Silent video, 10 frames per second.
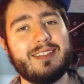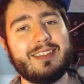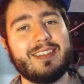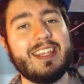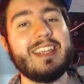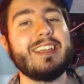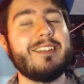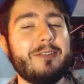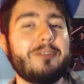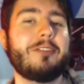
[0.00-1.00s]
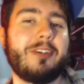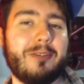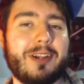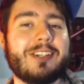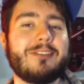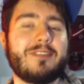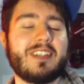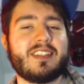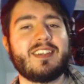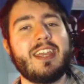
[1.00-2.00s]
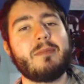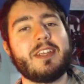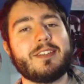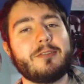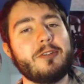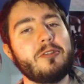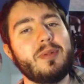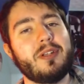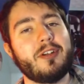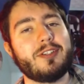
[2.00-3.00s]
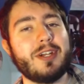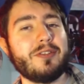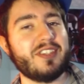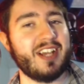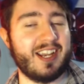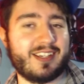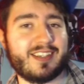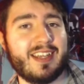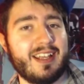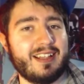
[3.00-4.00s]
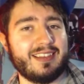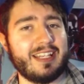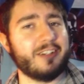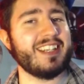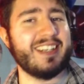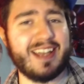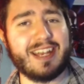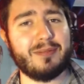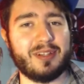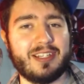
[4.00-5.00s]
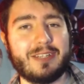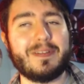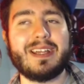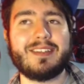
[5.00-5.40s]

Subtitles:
the owner in question of Dust Gaming is going to appear on Toast Talks later tonight, I believe,